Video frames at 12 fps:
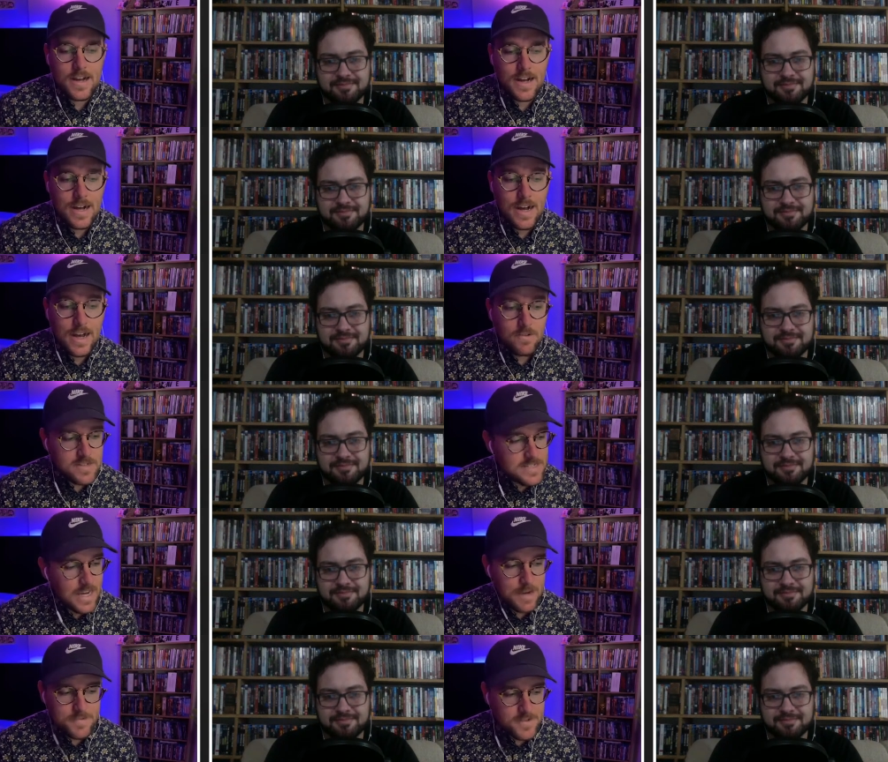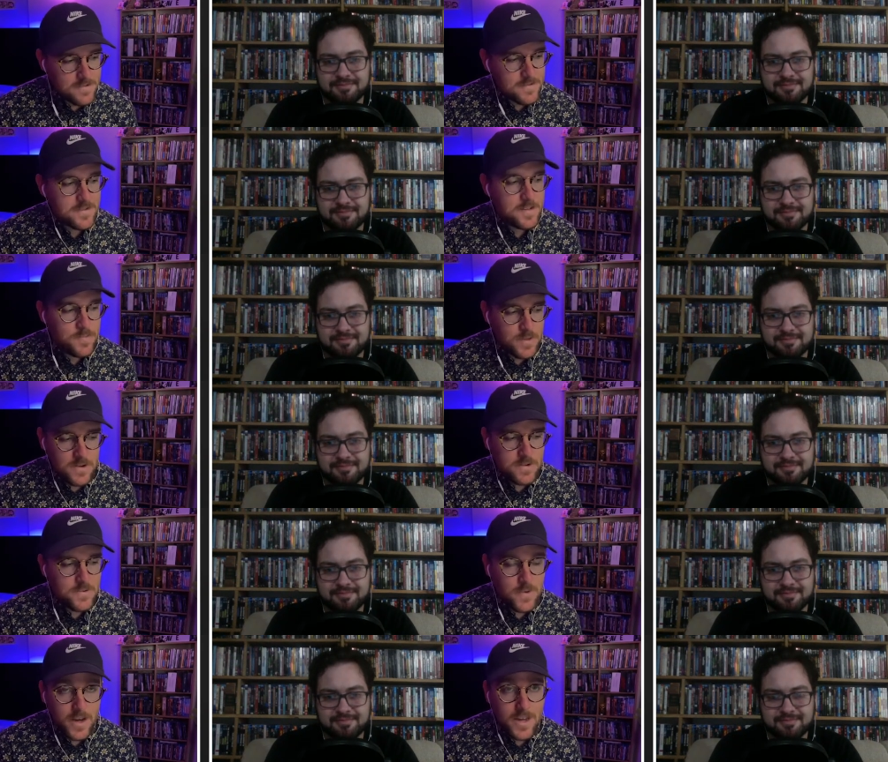Speaker 1: uh, I was absolutely blown
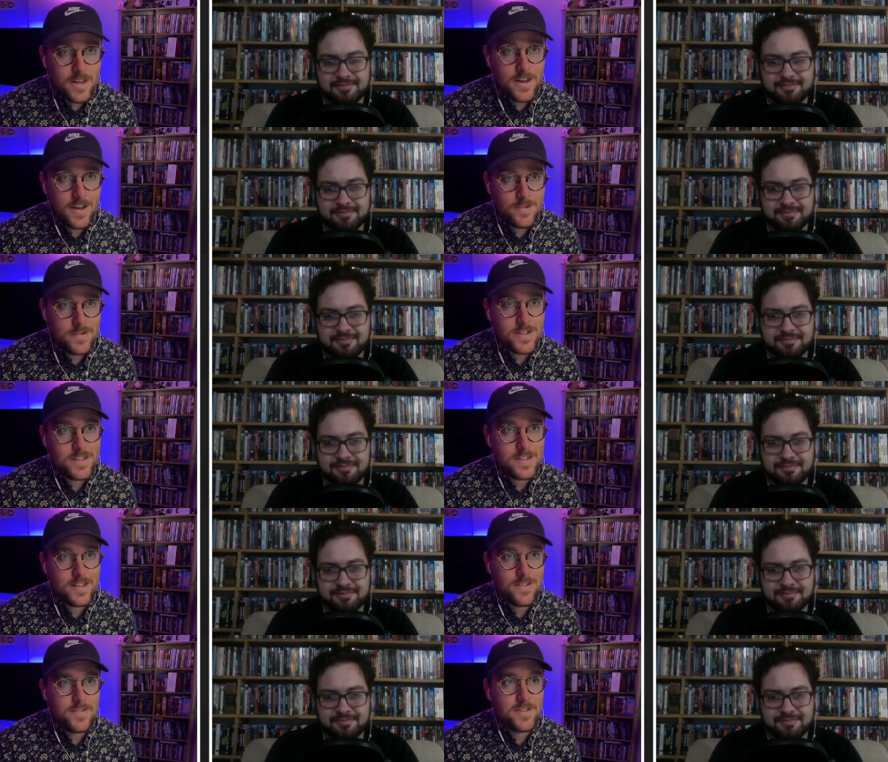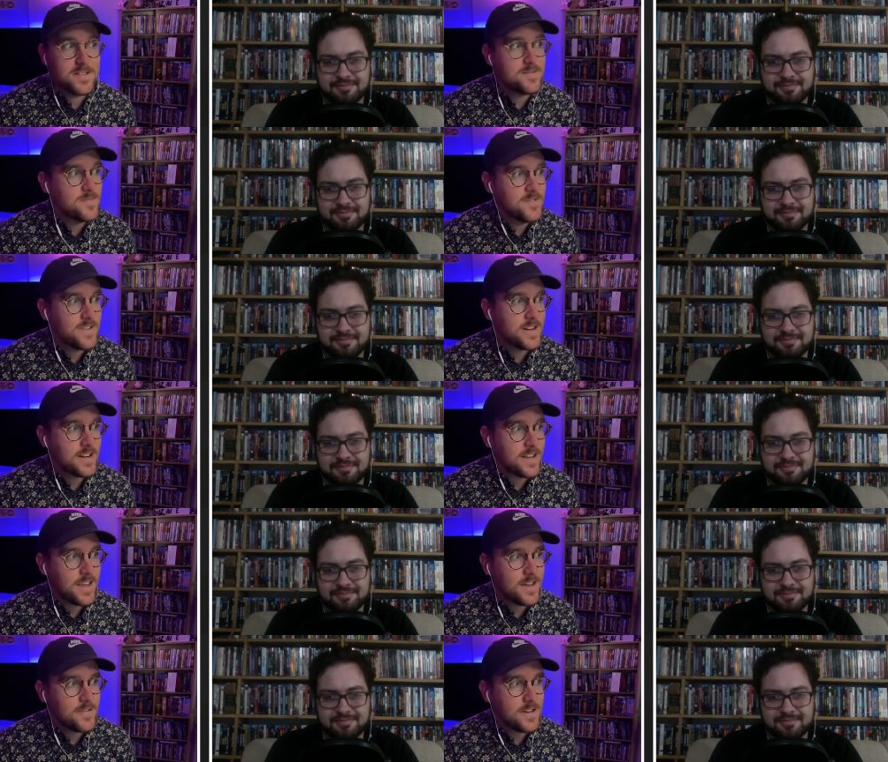away. I really loved this movie and I
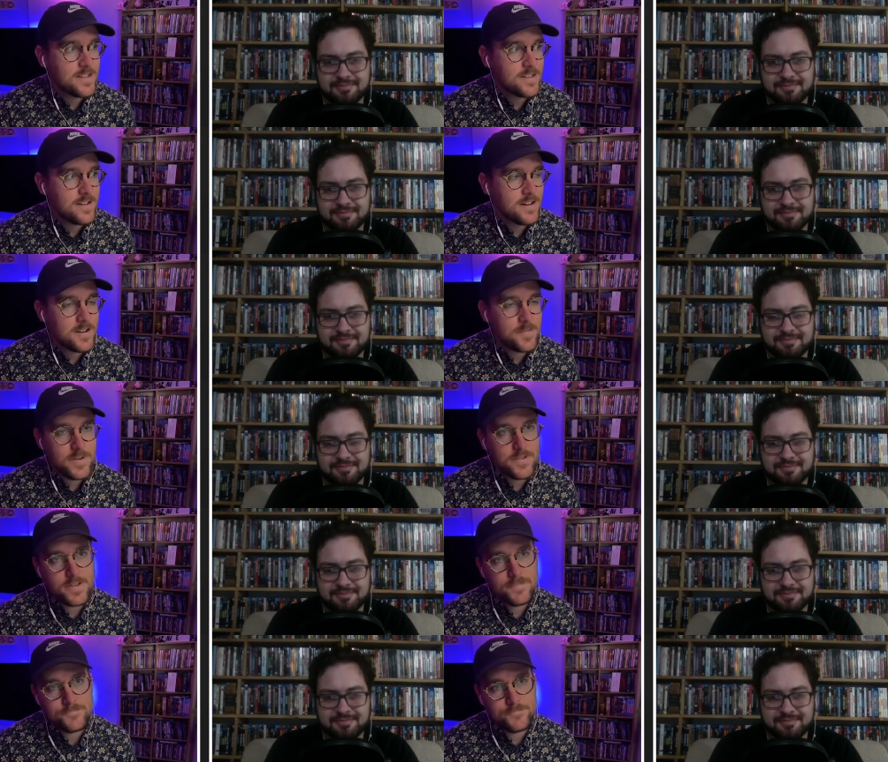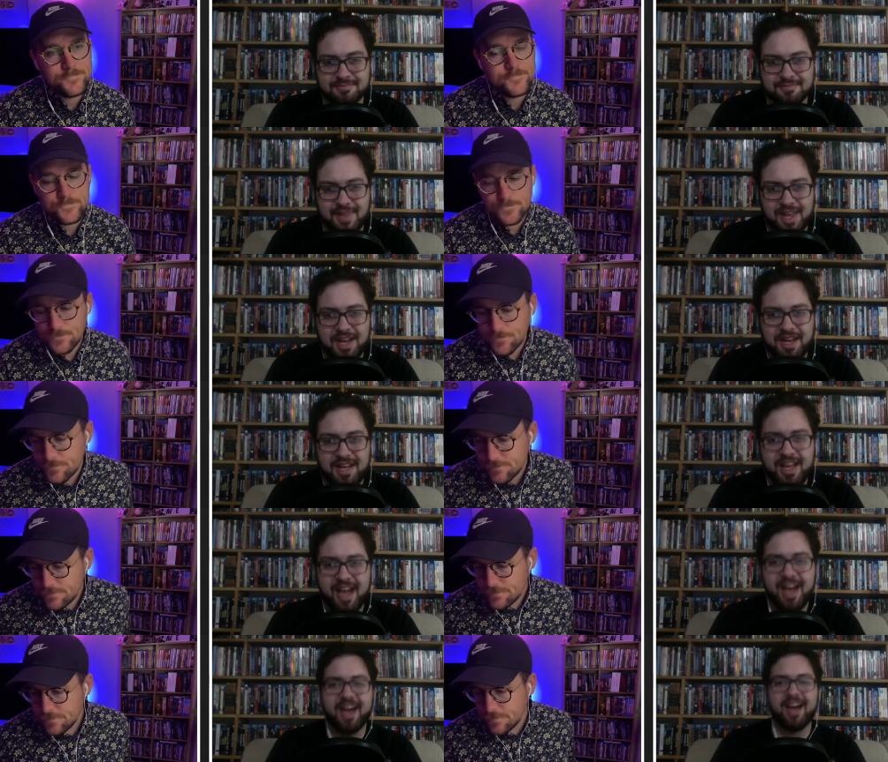can't wait to talk about it.
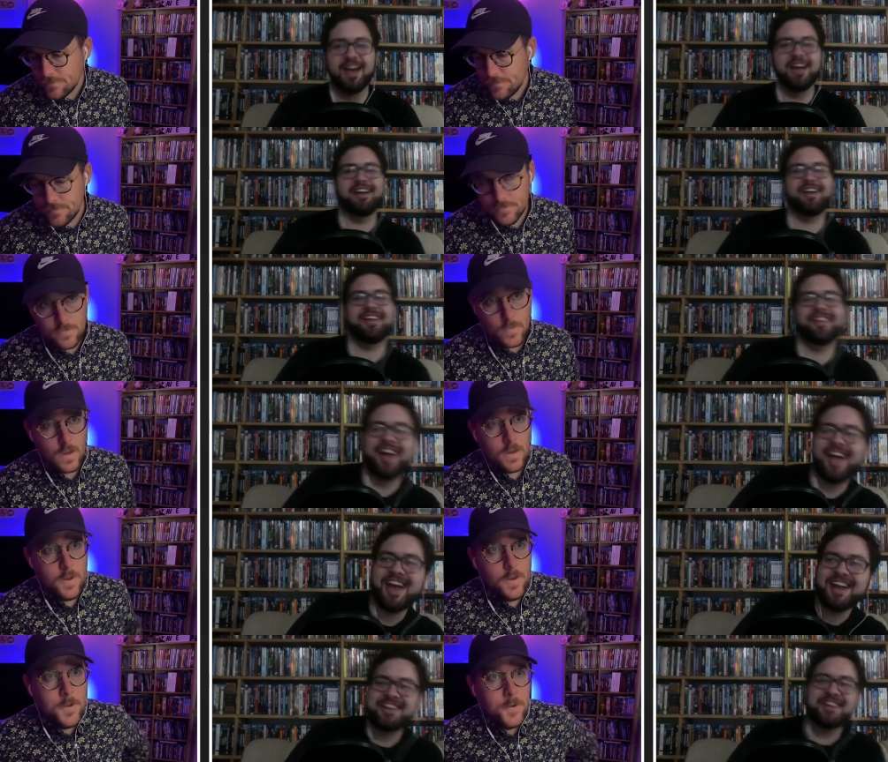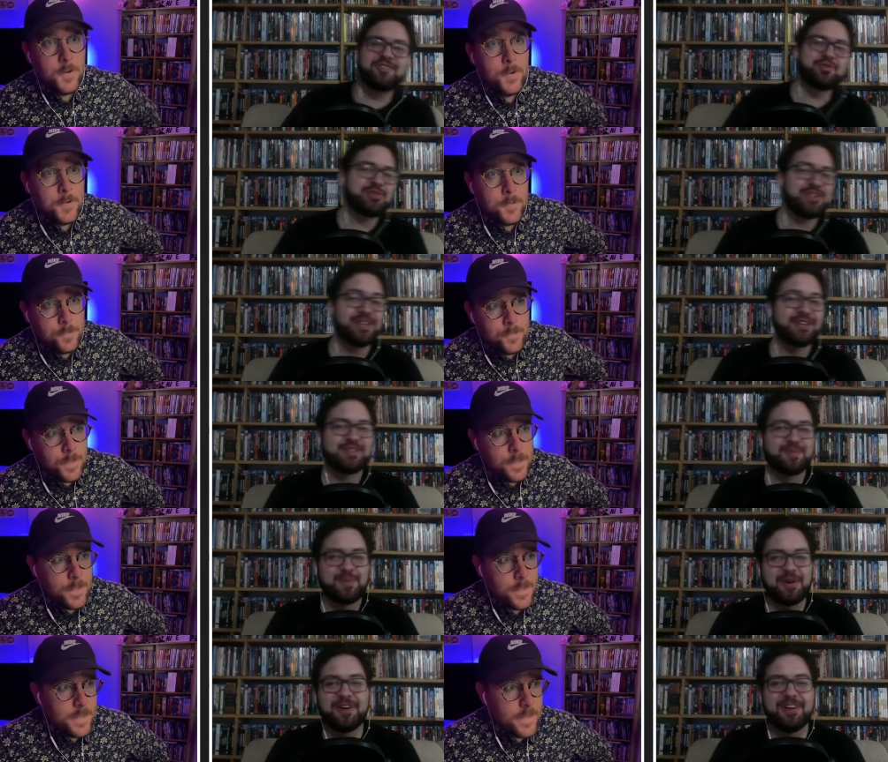
Speaker 2: Yeah, I I had an interesting
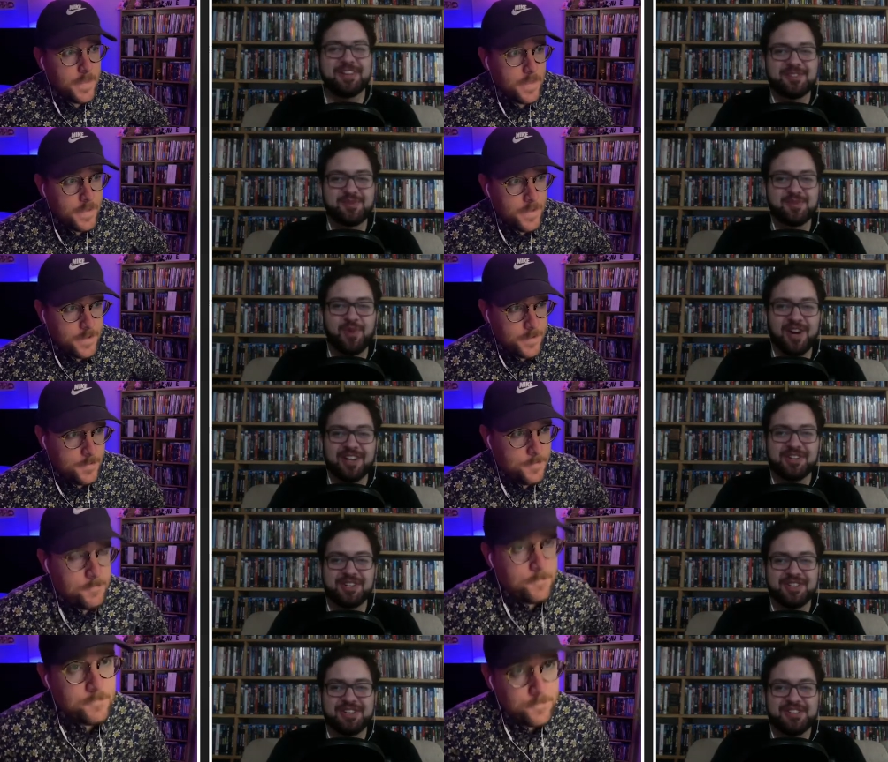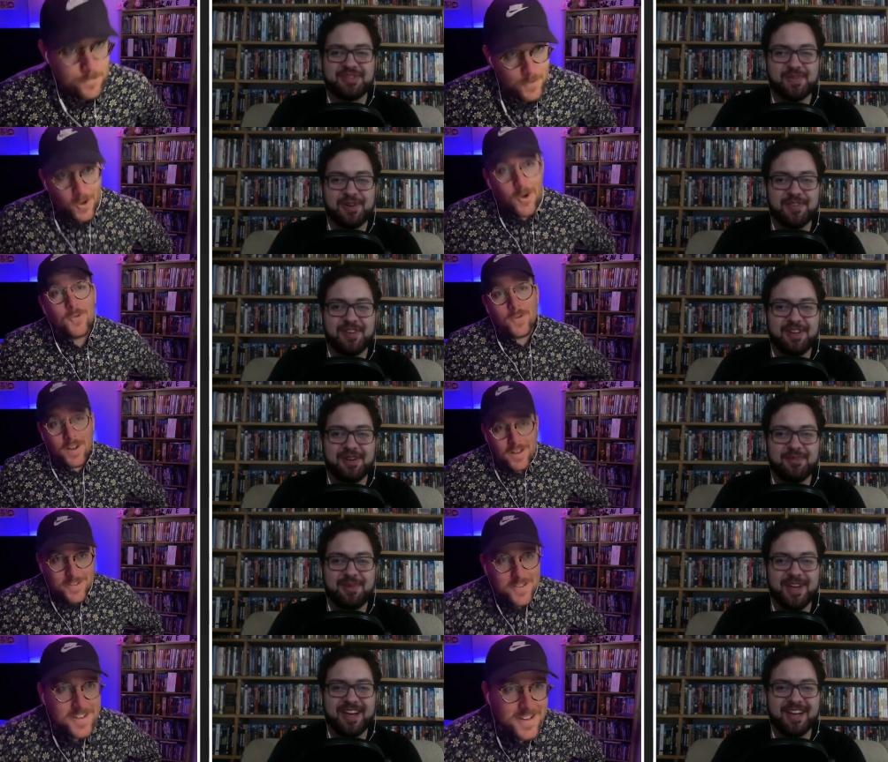experience watching this. Oh right, you
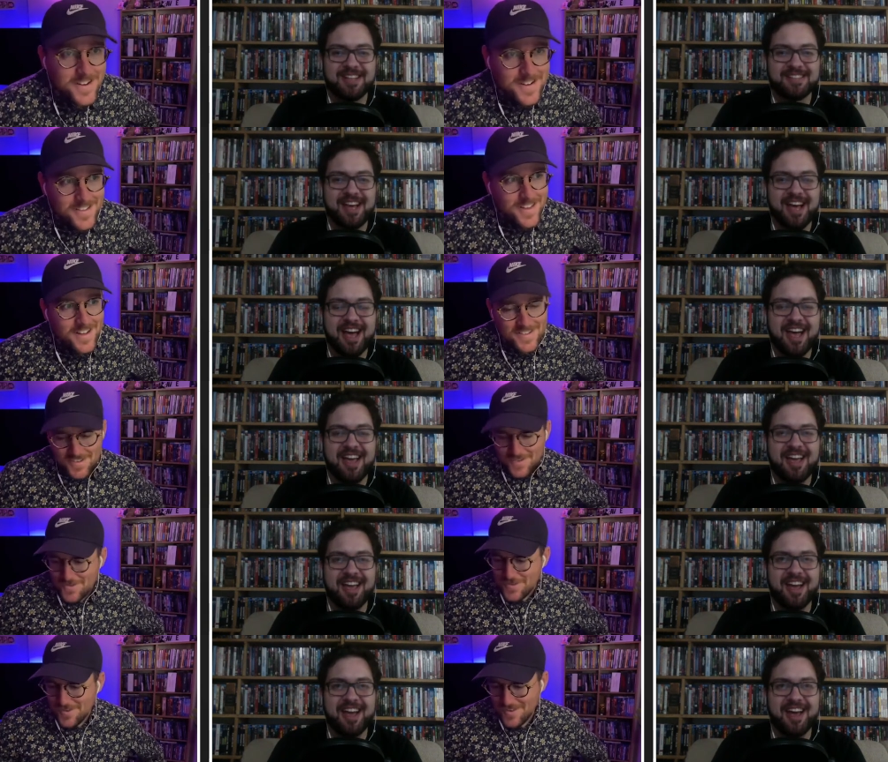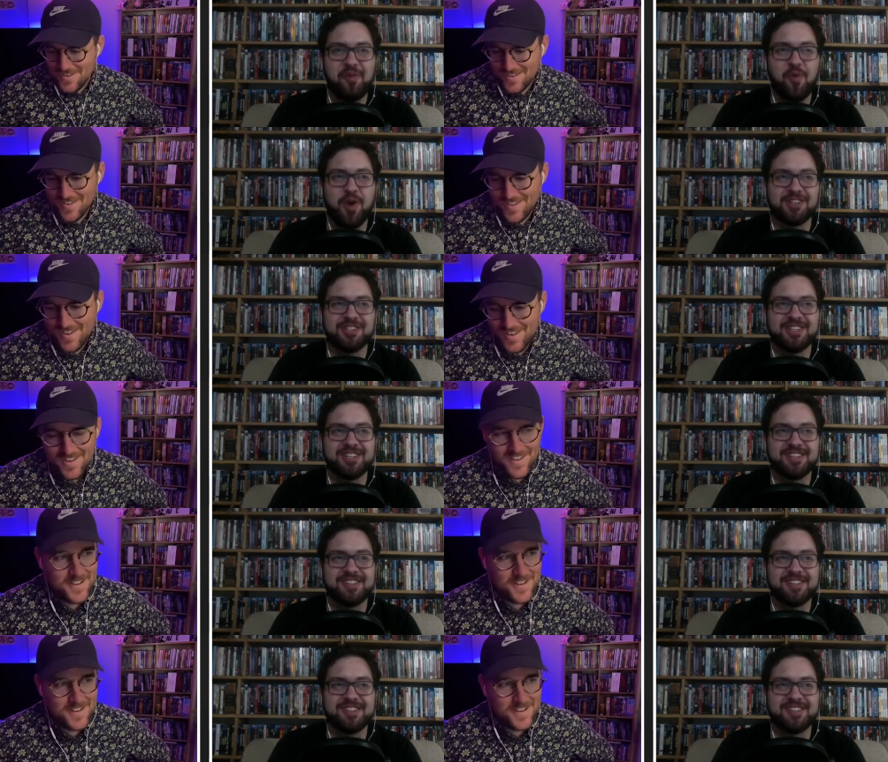can get into that too. I I watched